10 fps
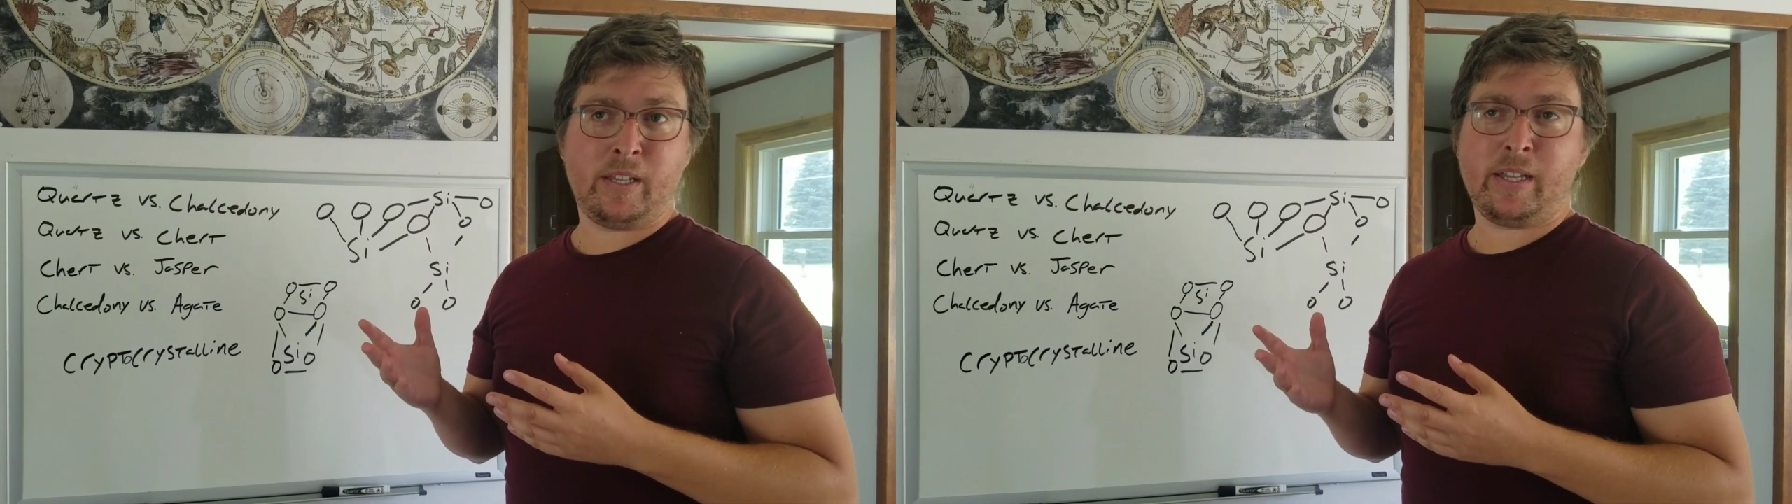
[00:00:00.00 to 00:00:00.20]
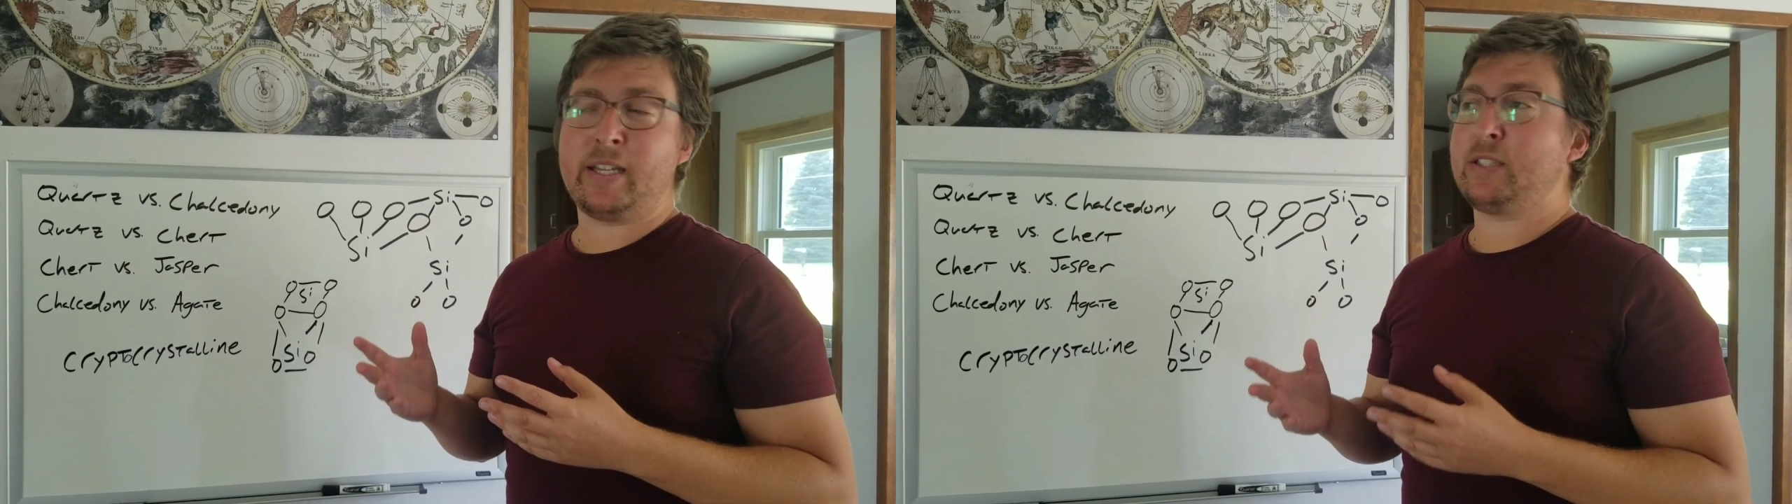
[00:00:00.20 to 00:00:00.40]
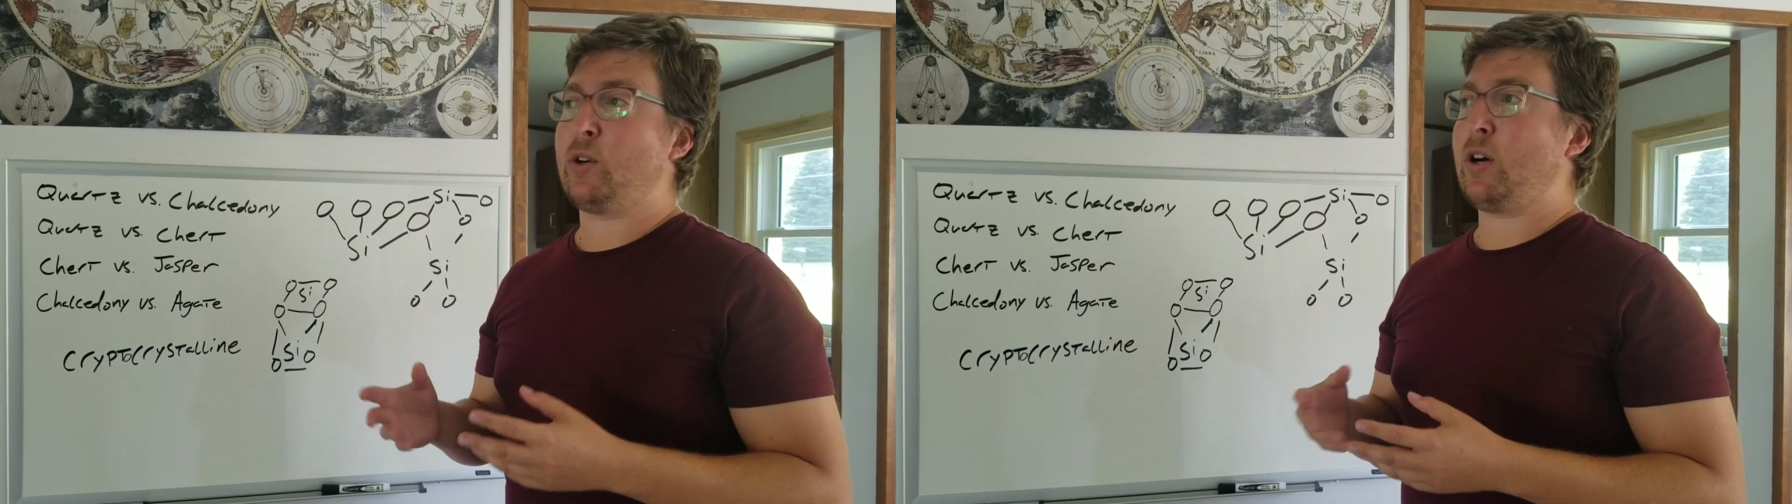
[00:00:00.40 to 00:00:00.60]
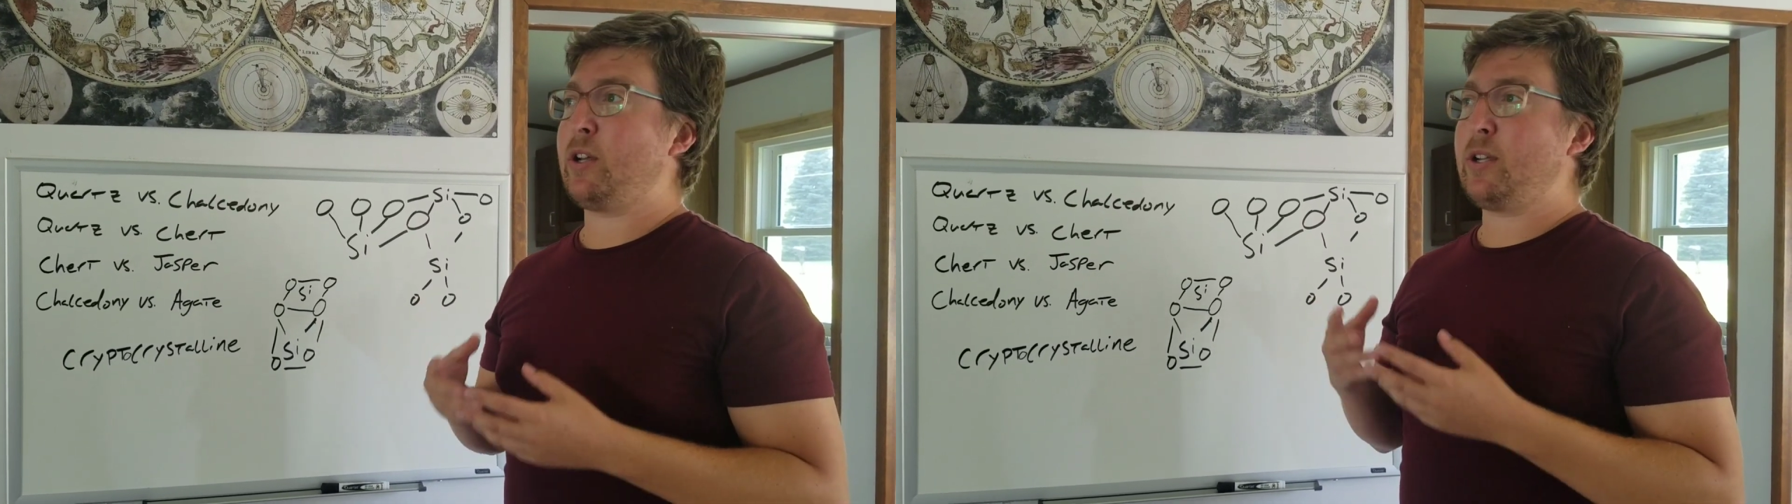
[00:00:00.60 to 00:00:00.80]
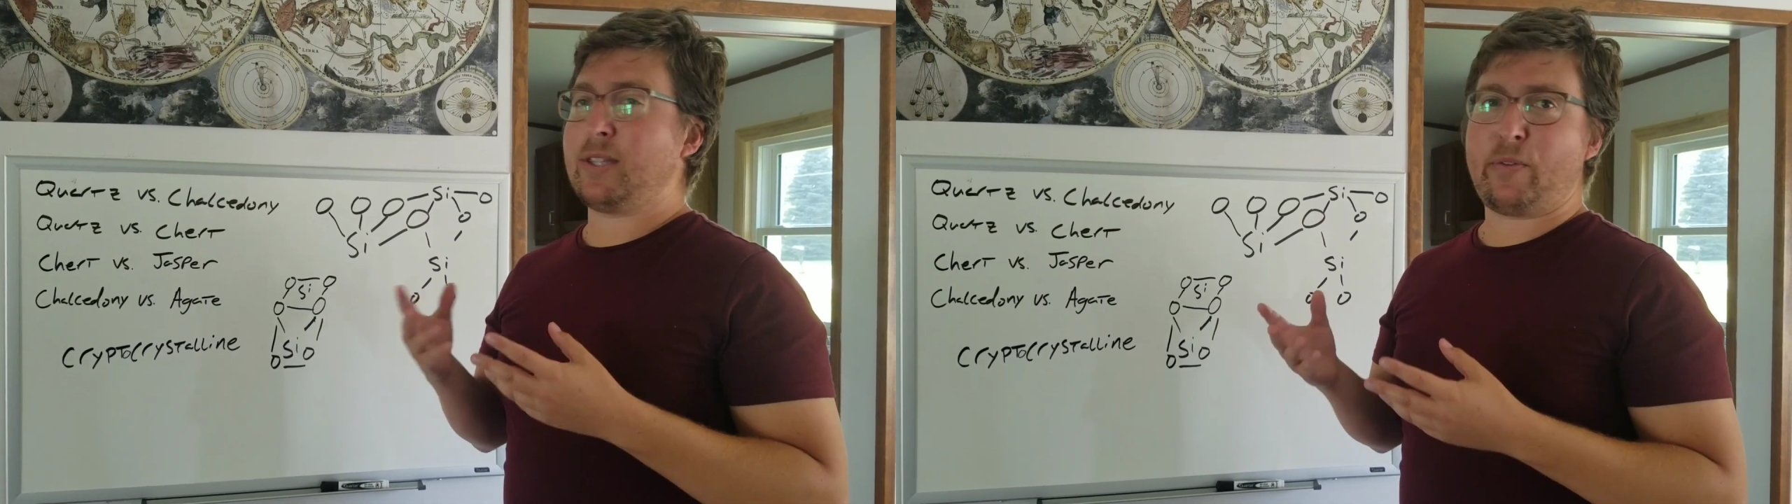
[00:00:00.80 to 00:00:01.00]
And so all
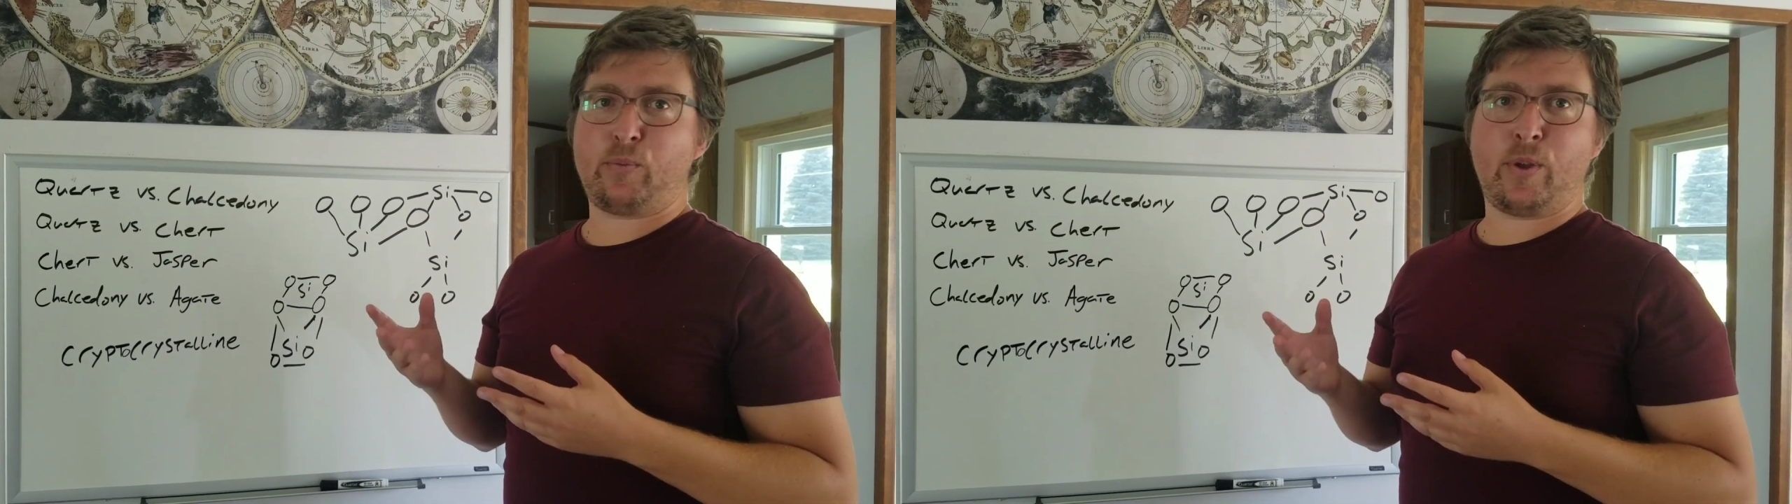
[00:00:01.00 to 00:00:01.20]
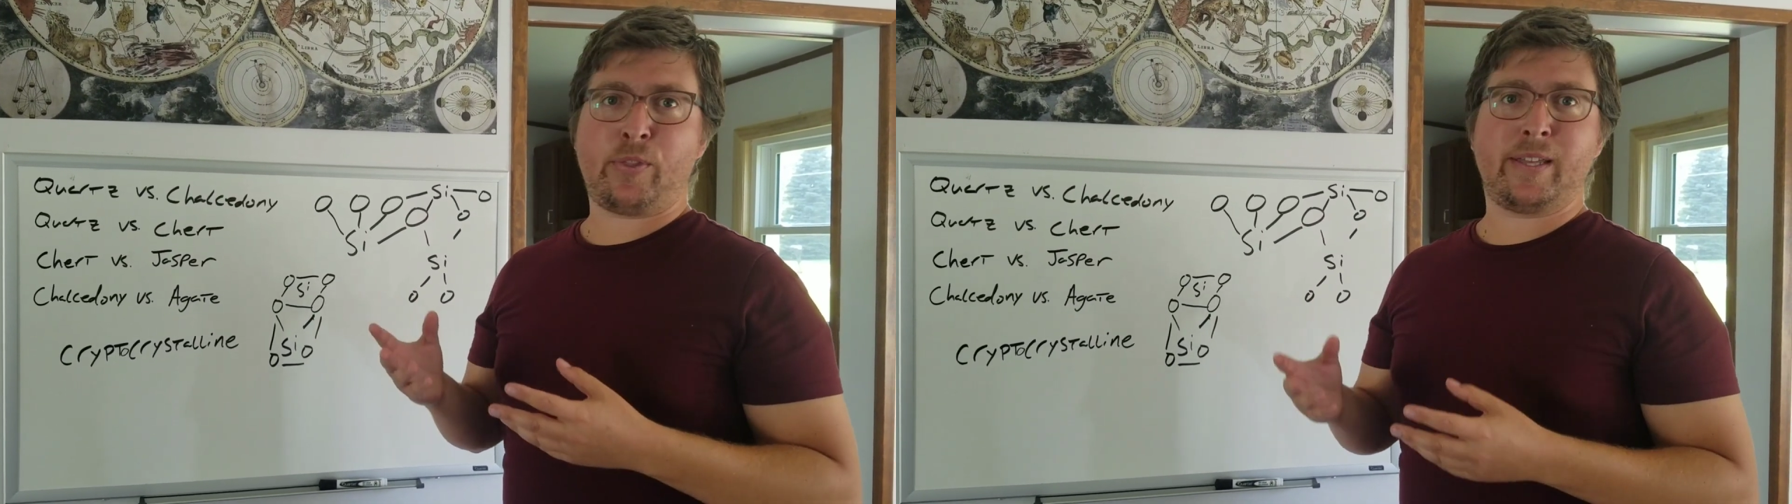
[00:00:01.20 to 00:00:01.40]
you're left with